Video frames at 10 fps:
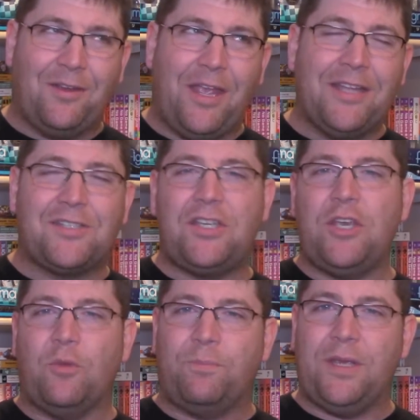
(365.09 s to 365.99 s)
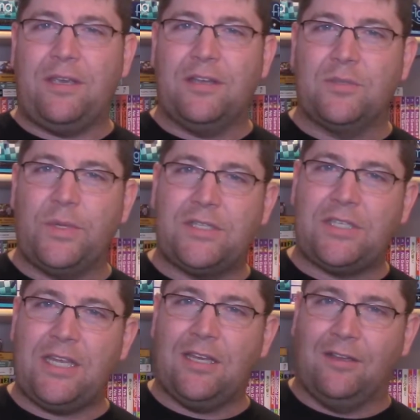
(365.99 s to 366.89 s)
it's cute because we
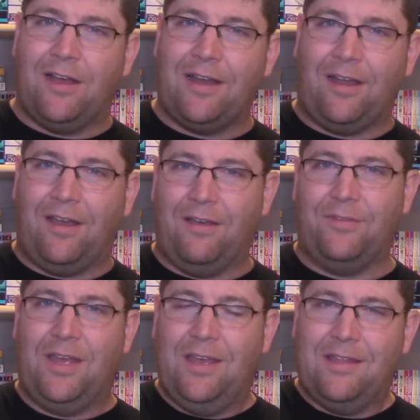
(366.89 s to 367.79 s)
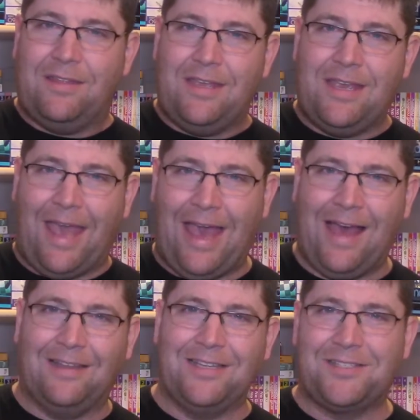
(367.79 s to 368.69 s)
see a lot of the
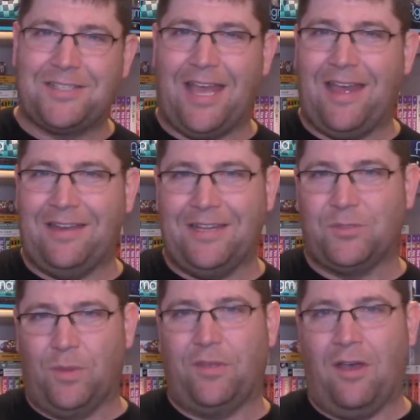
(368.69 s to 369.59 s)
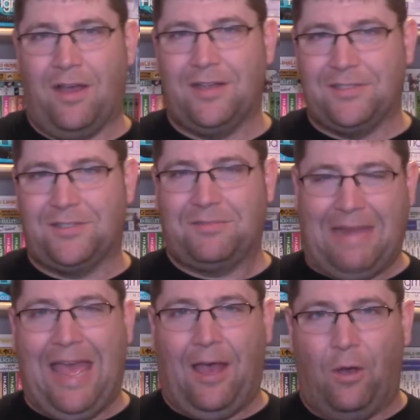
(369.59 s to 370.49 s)
Alice that is with Oz
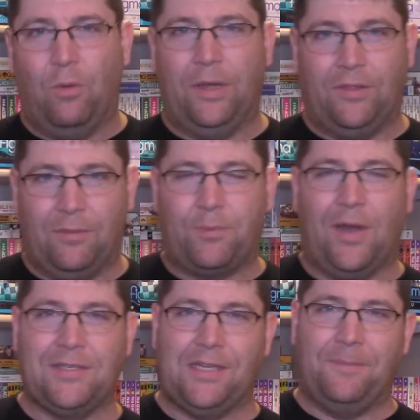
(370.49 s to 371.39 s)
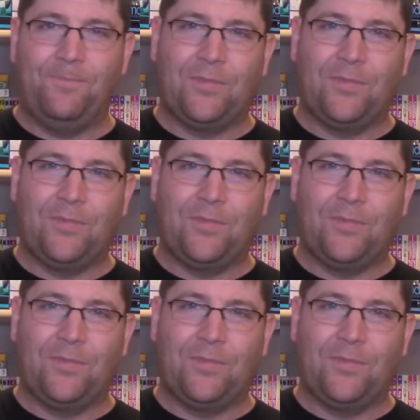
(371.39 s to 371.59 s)
now in the present.